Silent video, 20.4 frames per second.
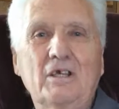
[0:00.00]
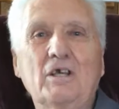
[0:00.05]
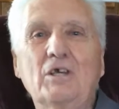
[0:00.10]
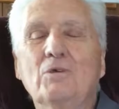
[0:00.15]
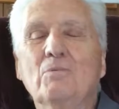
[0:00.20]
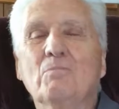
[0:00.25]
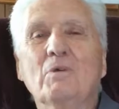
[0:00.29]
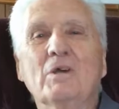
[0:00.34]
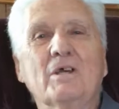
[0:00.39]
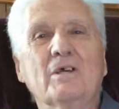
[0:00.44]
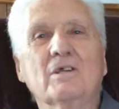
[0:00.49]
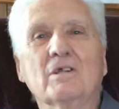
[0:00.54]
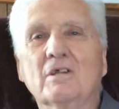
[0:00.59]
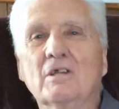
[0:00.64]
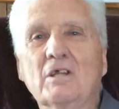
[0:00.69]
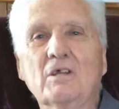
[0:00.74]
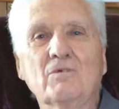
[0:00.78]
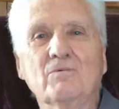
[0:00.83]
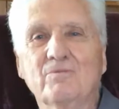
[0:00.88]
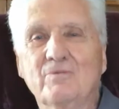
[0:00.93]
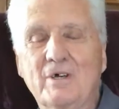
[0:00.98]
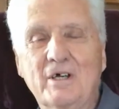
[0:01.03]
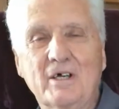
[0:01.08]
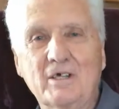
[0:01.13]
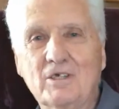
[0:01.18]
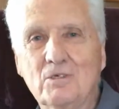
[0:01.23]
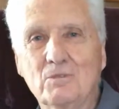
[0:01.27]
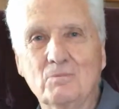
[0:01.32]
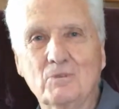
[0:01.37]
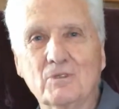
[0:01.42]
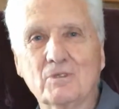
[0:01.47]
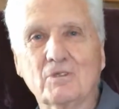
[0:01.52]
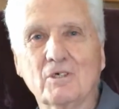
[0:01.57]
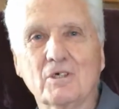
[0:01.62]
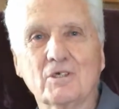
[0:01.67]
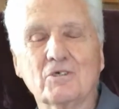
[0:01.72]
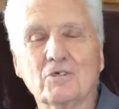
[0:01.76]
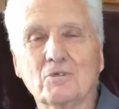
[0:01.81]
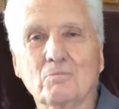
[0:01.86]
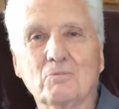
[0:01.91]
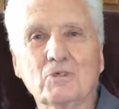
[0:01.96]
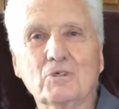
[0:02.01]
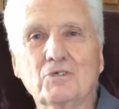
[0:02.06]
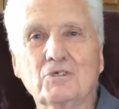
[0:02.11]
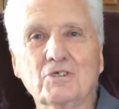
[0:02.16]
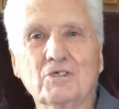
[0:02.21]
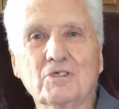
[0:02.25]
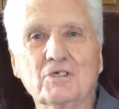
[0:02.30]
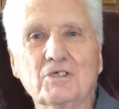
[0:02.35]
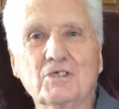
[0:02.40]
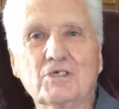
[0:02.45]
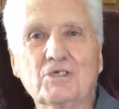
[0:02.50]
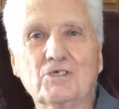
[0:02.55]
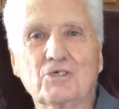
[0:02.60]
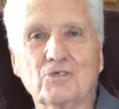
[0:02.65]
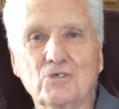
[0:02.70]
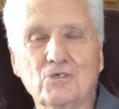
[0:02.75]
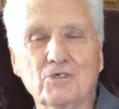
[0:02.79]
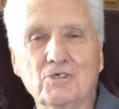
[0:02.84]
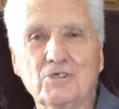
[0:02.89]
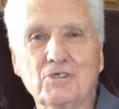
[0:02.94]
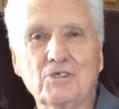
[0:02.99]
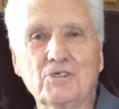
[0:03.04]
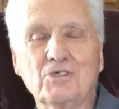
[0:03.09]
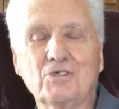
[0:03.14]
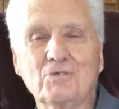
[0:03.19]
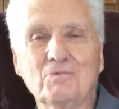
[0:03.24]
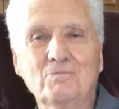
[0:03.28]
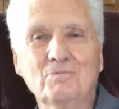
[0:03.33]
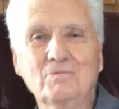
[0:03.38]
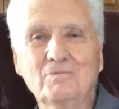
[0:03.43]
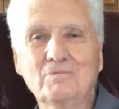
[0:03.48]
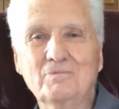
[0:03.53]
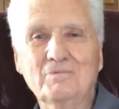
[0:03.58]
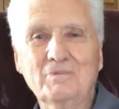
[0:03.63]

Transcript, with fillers: He made an invaluable contribution to the school system.